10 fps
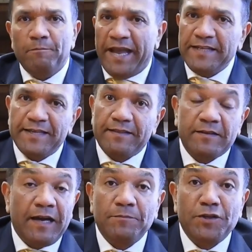Banks at
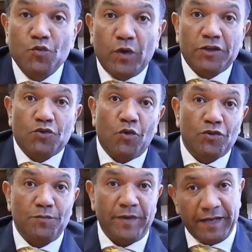the time didn't want to
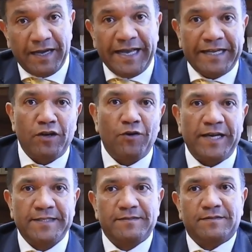talk to me. I had no
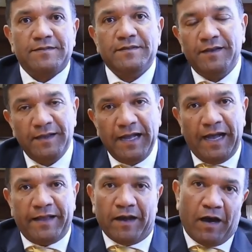assets.
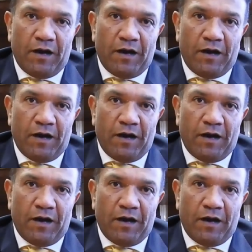I had a